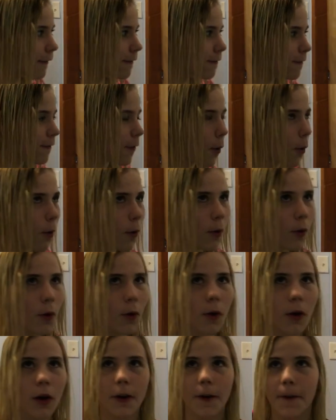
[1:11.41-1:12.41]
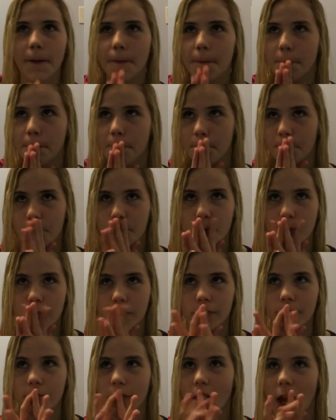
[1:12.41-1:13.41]
for,
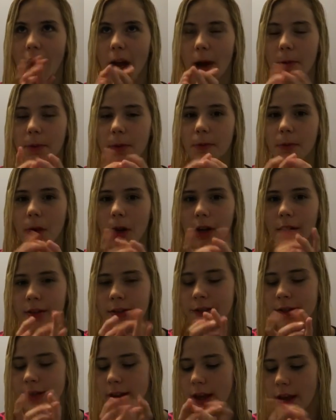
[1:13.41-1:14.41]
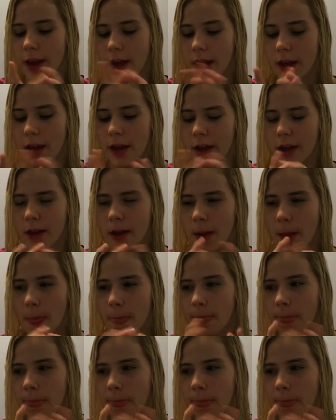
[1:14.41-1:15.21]
I would want to say,